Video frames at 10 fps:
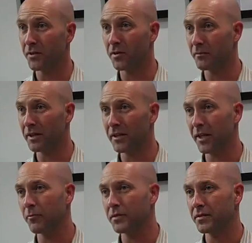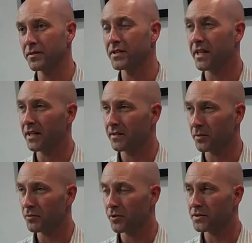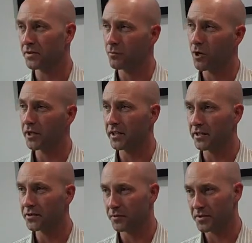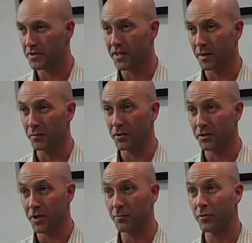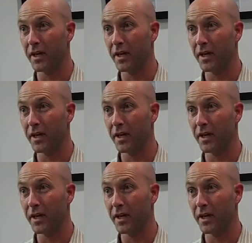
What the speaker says: I wouldn't say that a person walking into a sustainability job